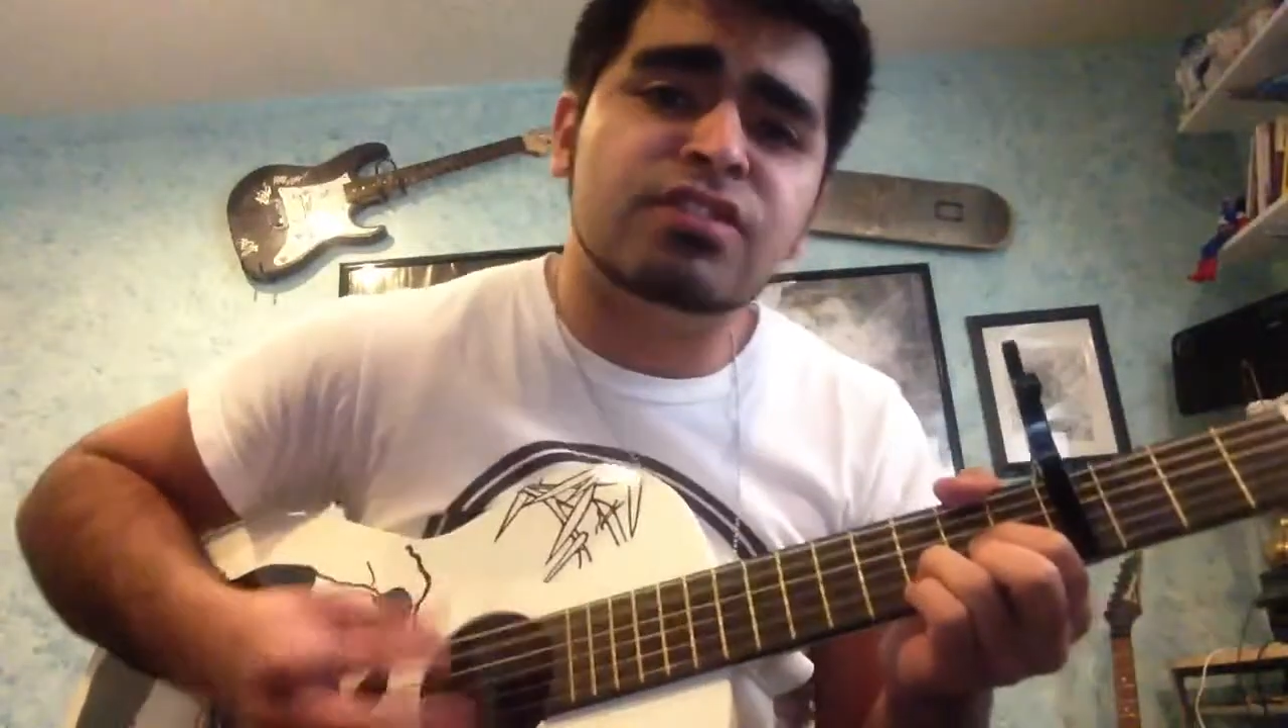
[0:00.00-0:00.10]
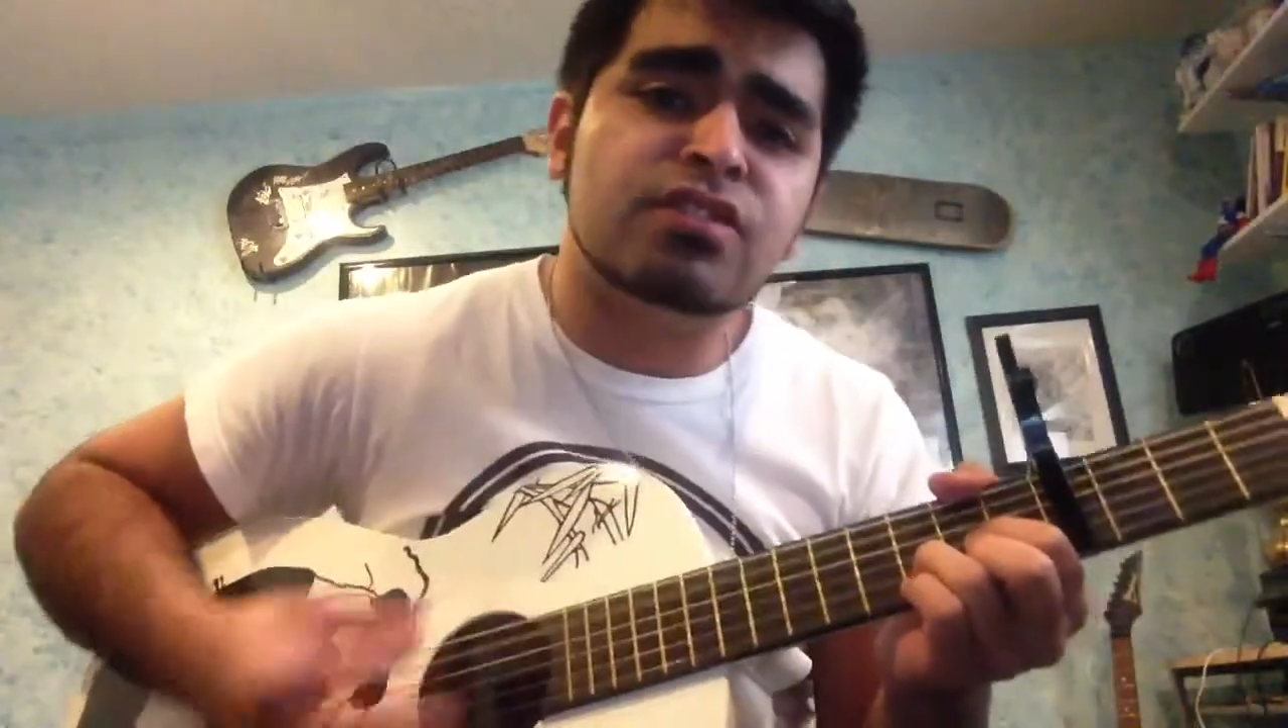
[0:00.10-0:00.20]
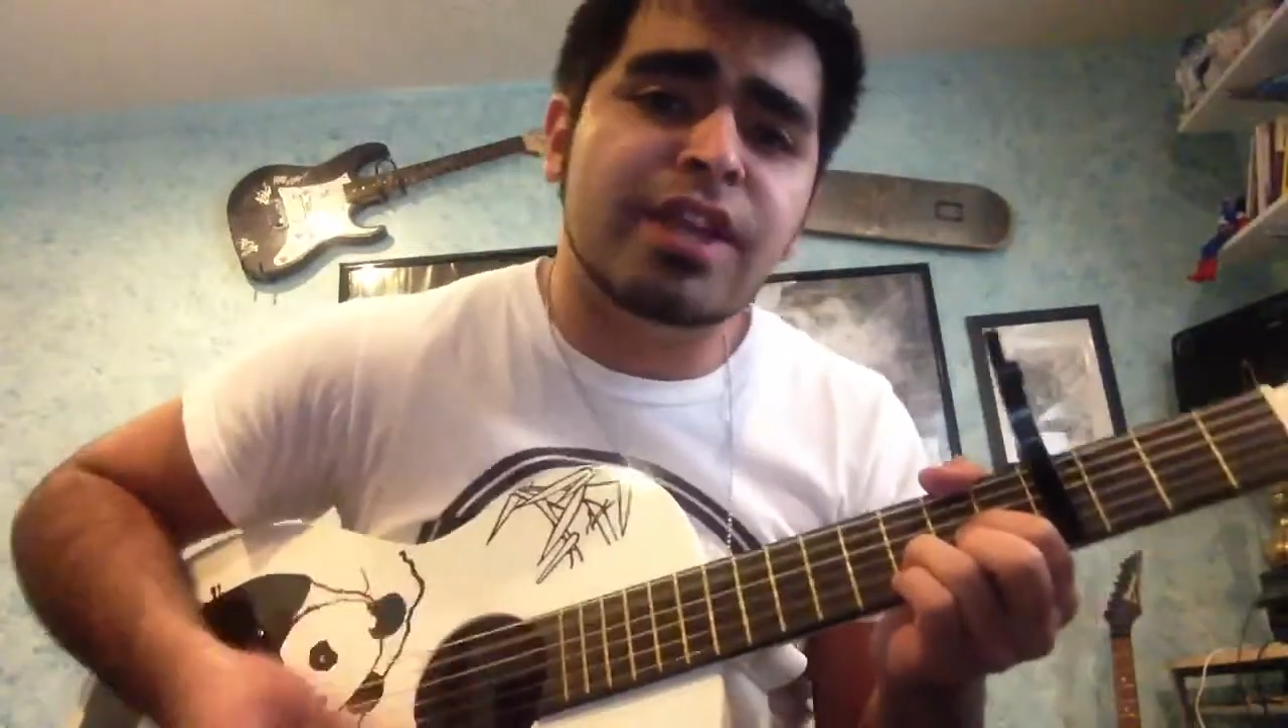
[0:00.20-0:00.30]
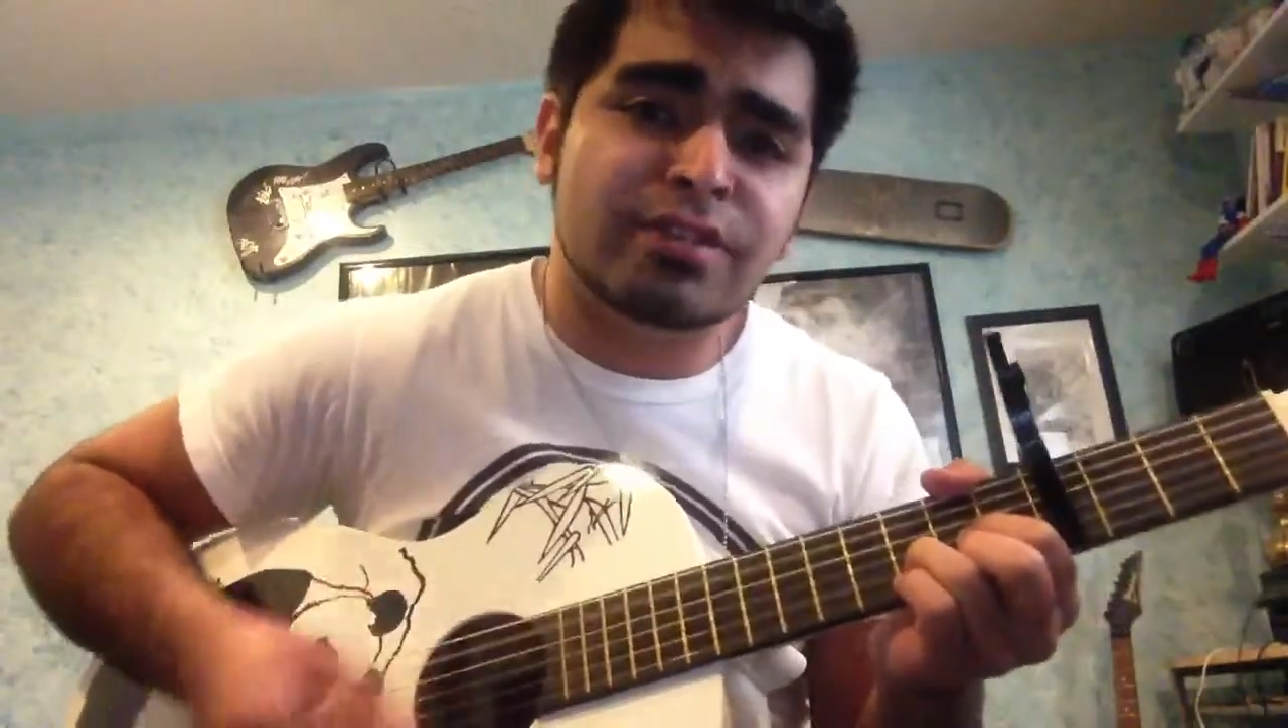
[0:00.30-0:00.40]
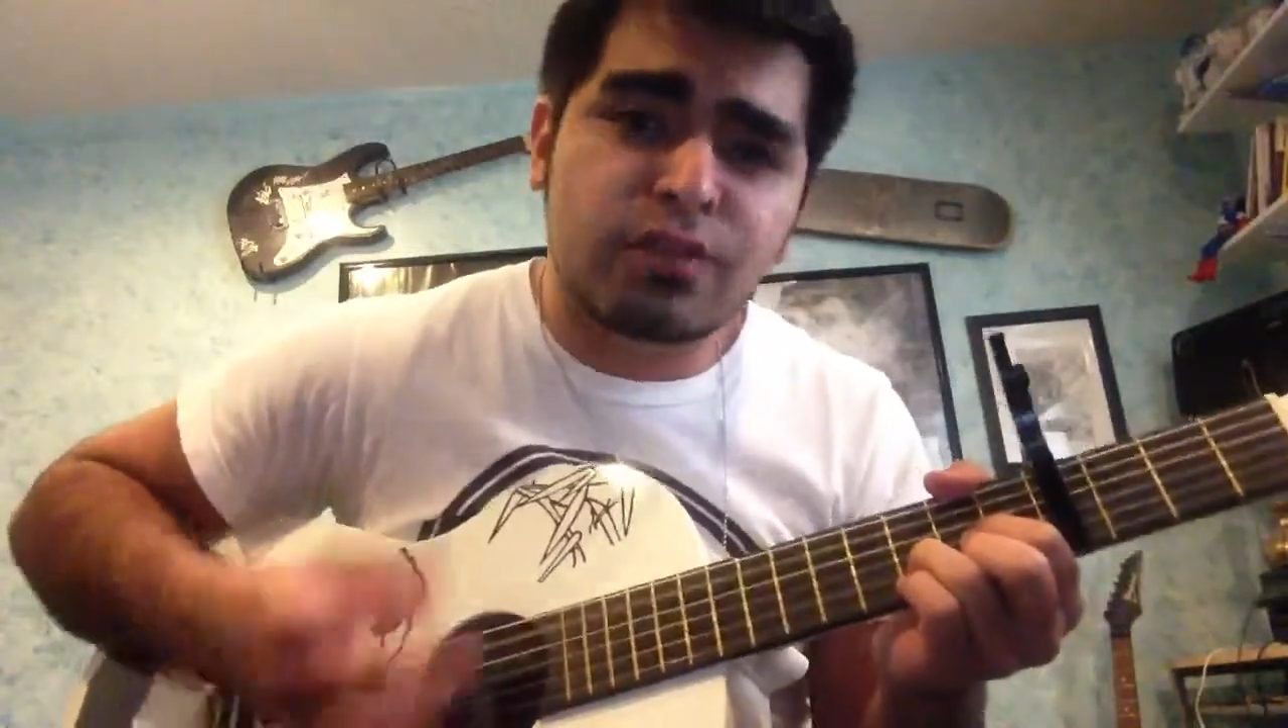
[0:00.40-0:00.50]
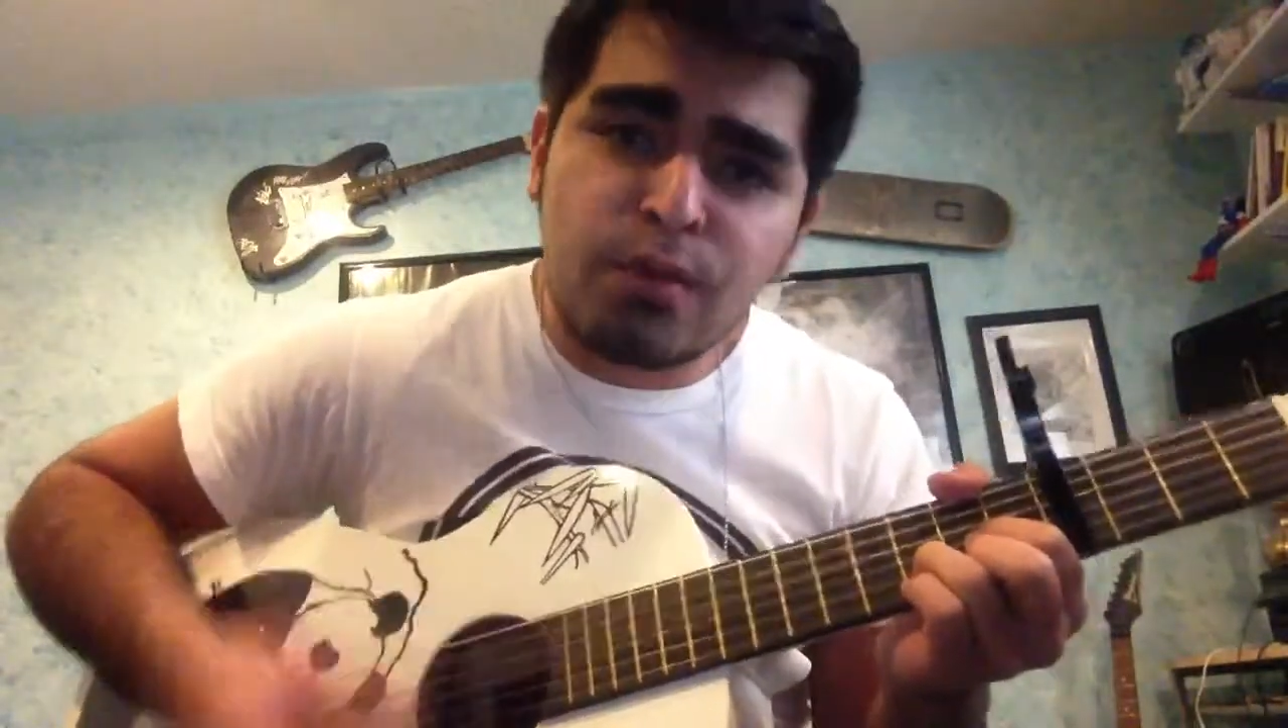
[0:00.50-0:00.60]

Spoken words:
and just go